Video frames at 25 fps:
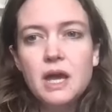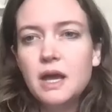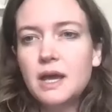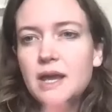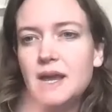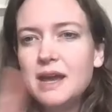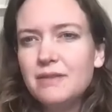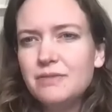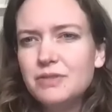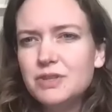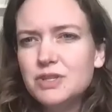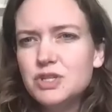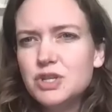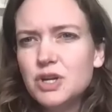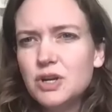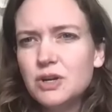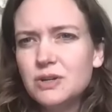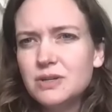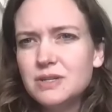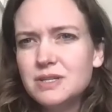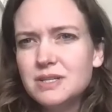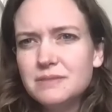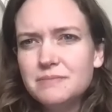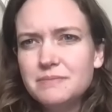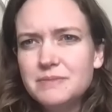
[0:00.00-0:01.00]
I have the
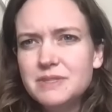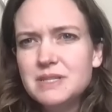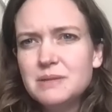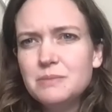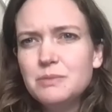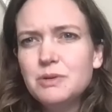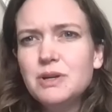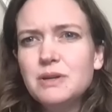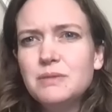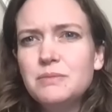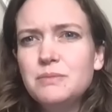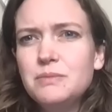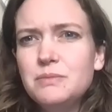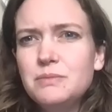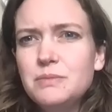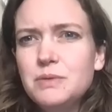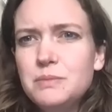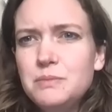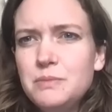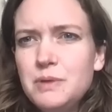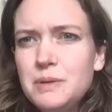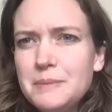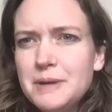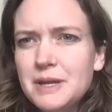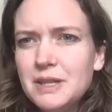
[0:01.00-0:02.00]
chart somewhere and
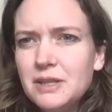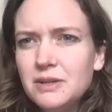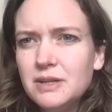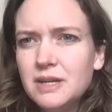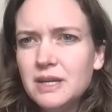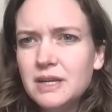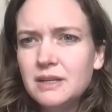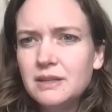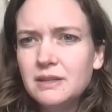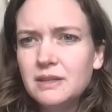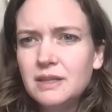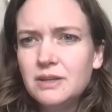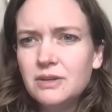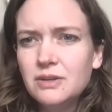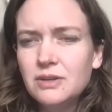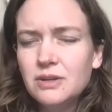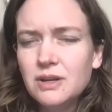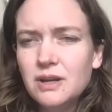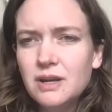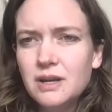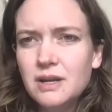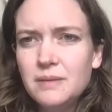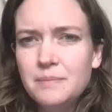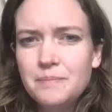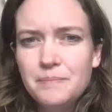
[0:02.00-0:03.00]
we might look at it
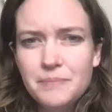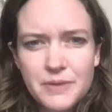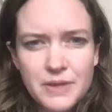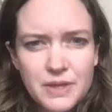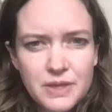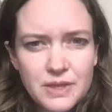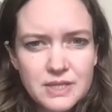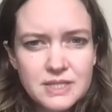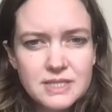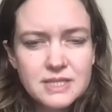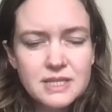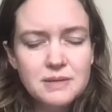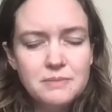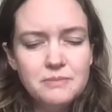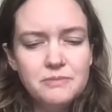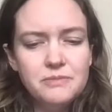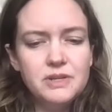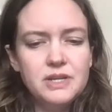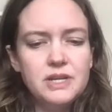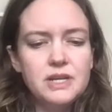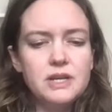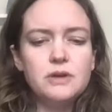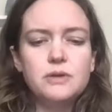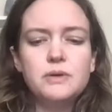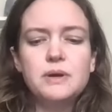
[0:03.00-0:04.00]
later um, in the same
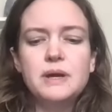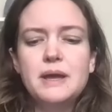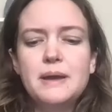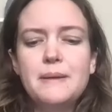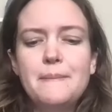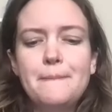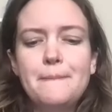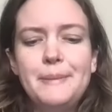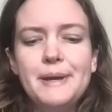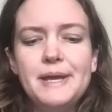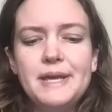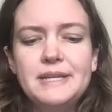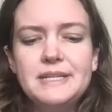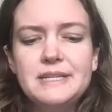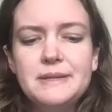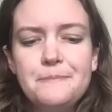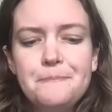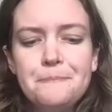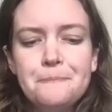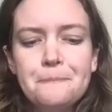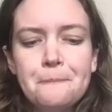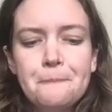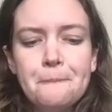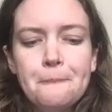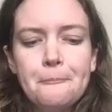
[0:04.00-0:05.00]
video. But
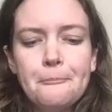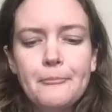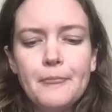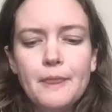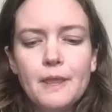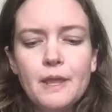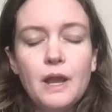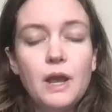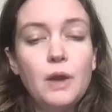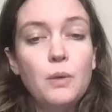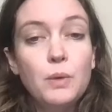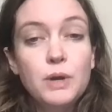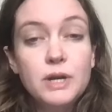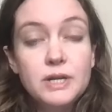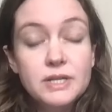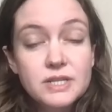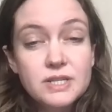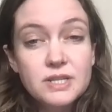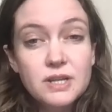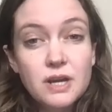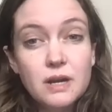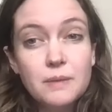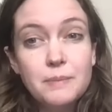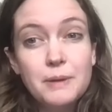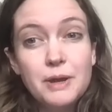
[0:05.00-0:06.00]
I wanted
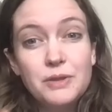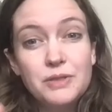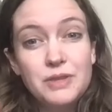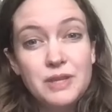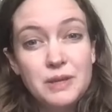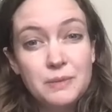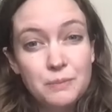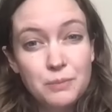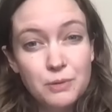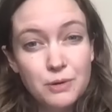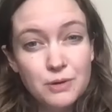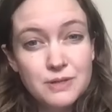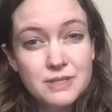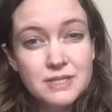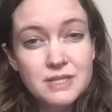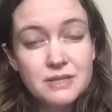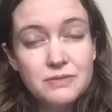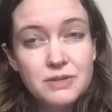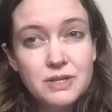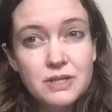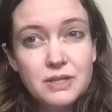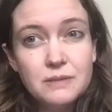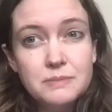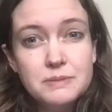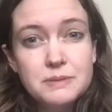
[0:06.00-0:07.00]
to talk about the importance
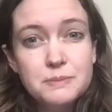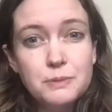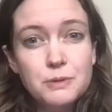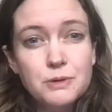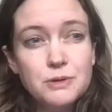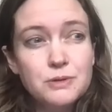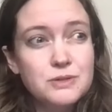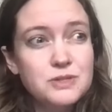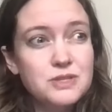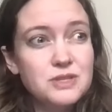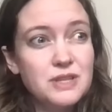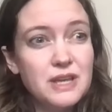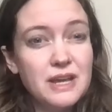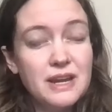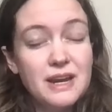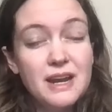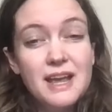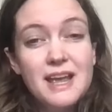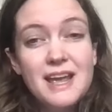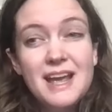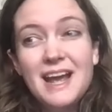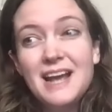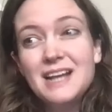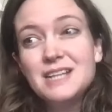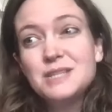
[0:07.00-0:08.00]
of eclipse portals so that
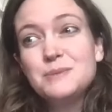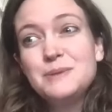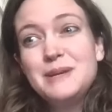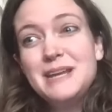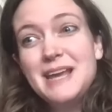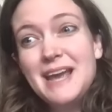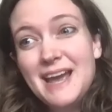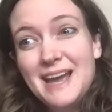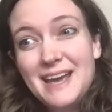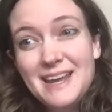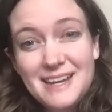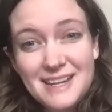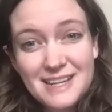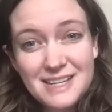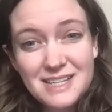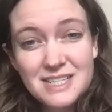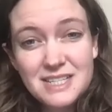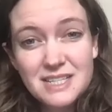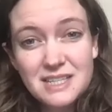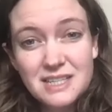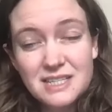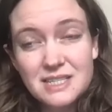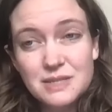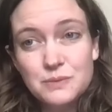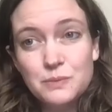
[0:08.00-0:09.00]
as we head
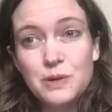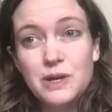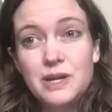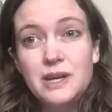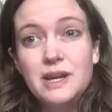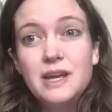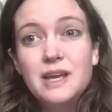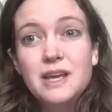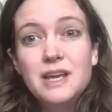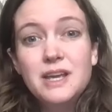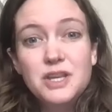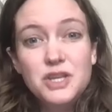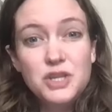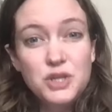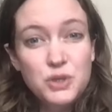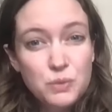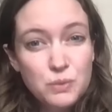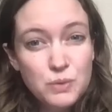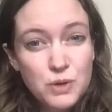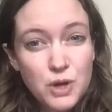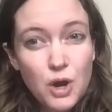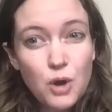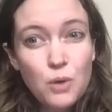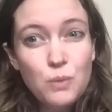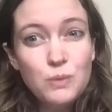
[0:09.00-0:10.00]
into this one,
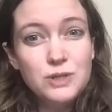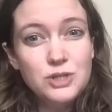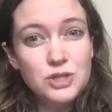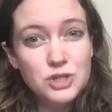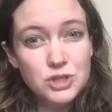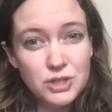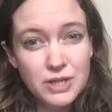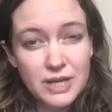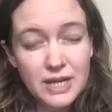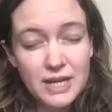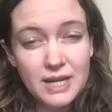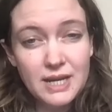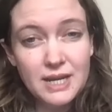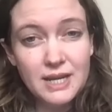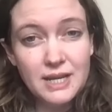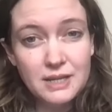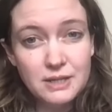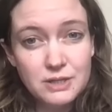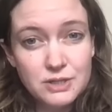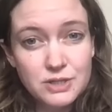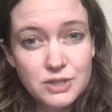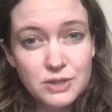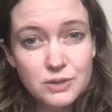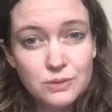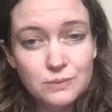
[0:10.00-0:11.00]
you know what you're getting
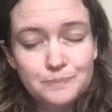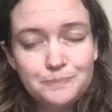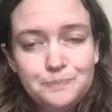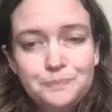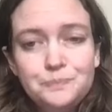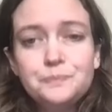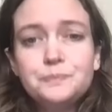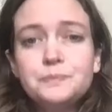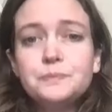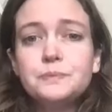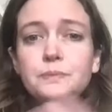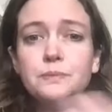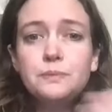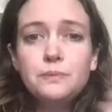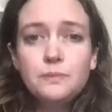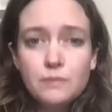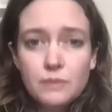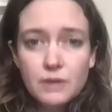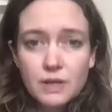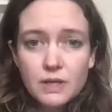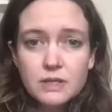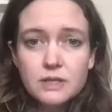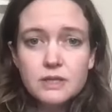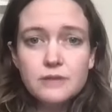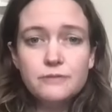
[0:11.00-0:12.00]
into
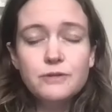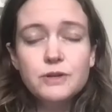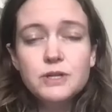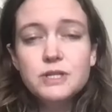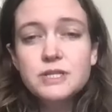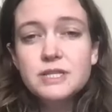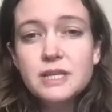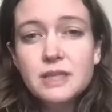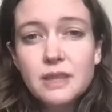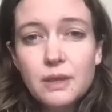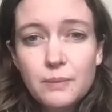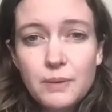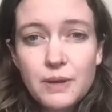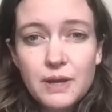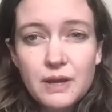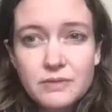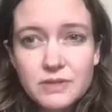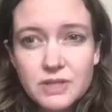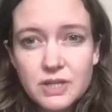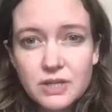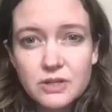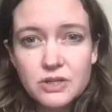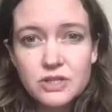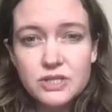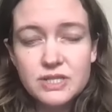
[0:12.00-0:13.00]
the first thing that we
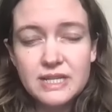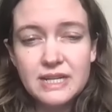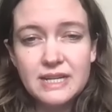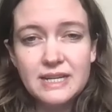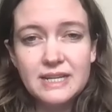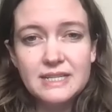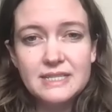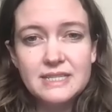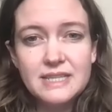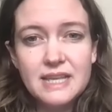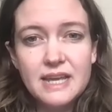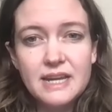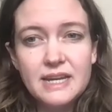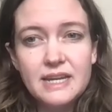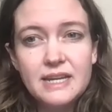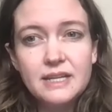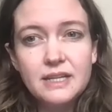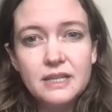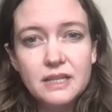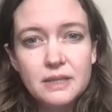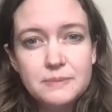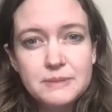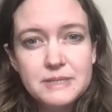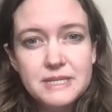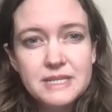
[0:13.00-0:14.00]
have to understand is that
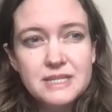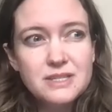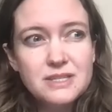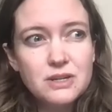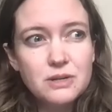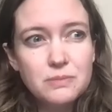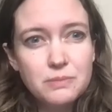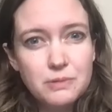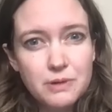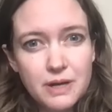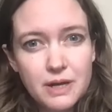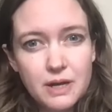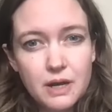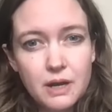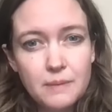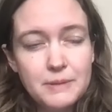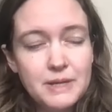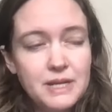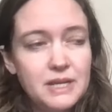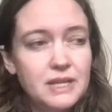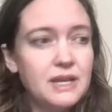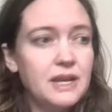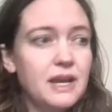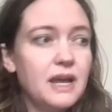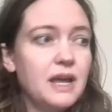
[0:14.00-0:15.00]
eclipses are pretty
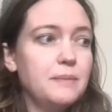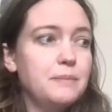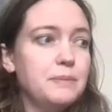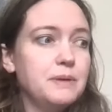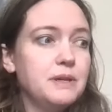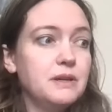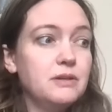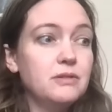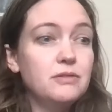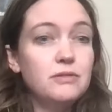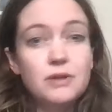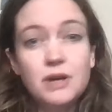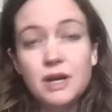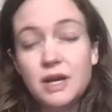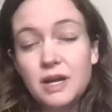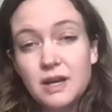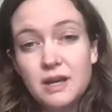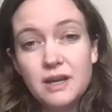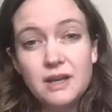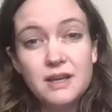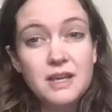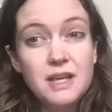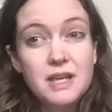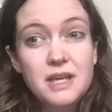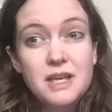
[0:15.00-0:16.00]
common. They happen
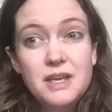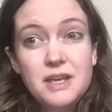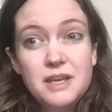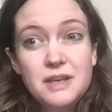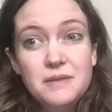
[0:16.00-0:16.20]
uh,